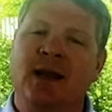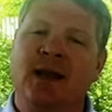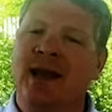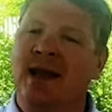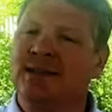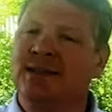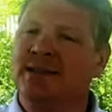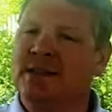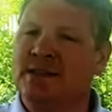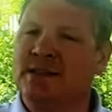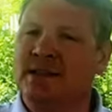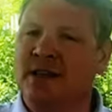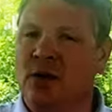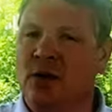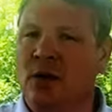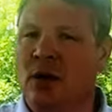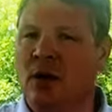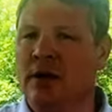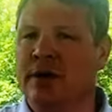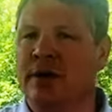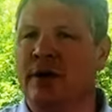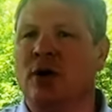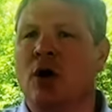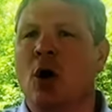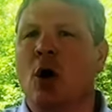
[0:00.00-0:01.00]
as I said
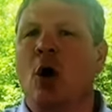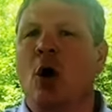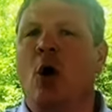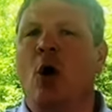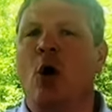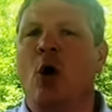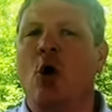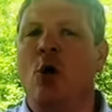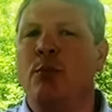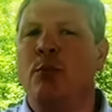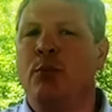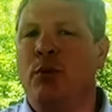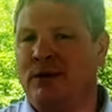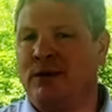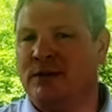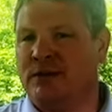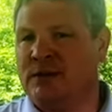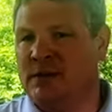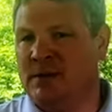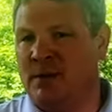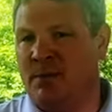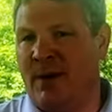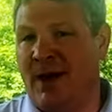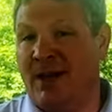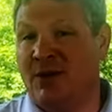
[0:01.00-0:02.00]
earlier, Home
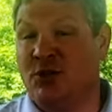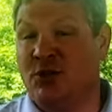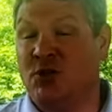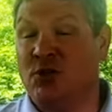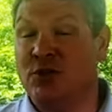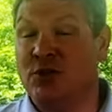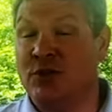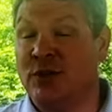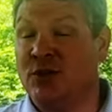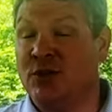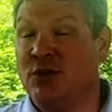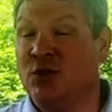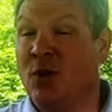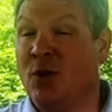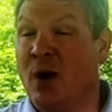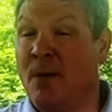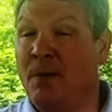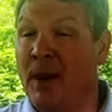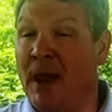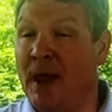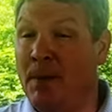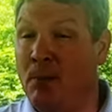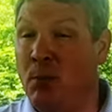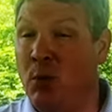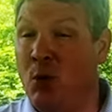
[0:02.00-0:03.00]
prices in Massachusetts, they're up
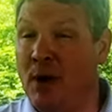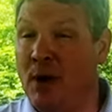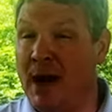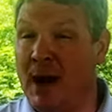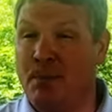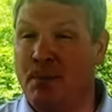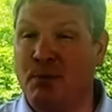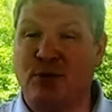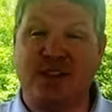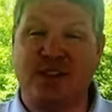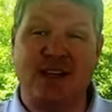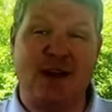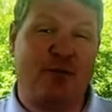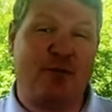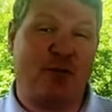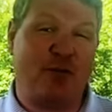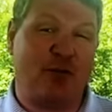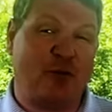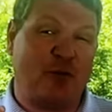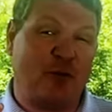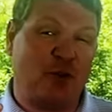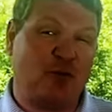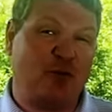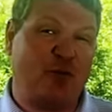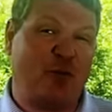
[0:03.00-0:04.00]
8.8% for the
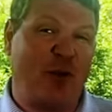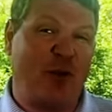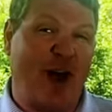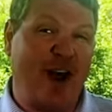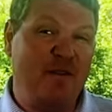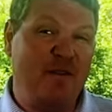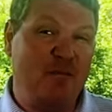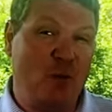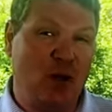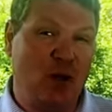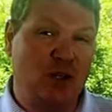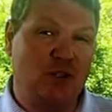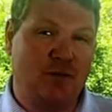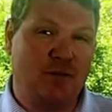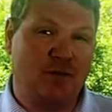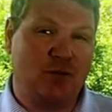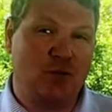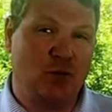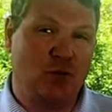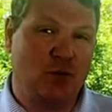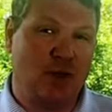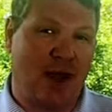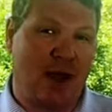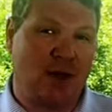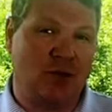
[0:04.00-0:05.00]
first five months of
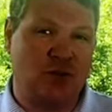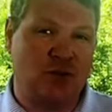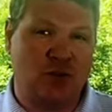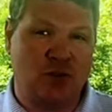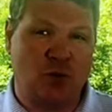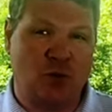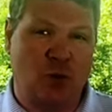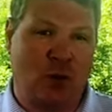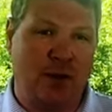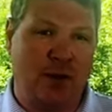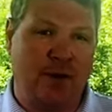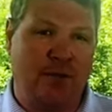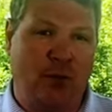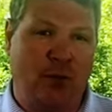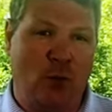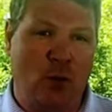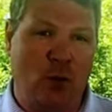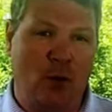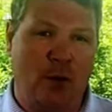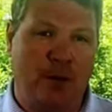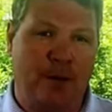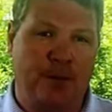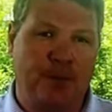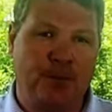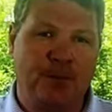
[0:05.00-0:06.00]

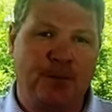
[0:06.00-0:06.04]
2024.